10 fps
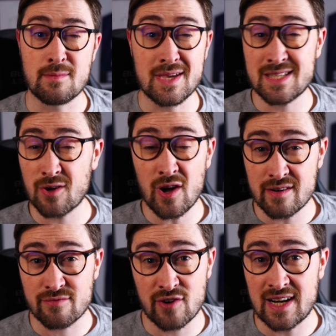It's a kind
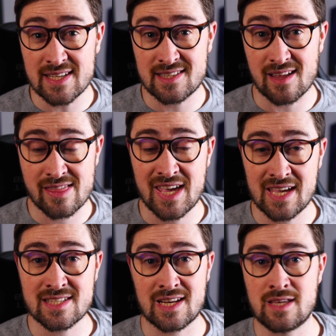of realistic thing,
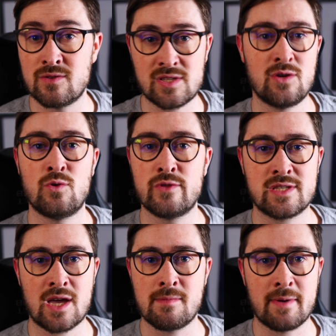isn't it? You see all the
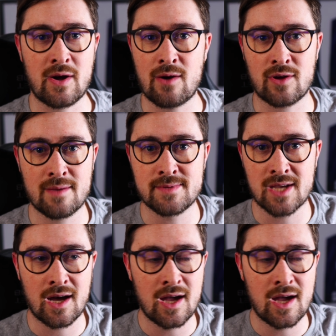time about how clubs are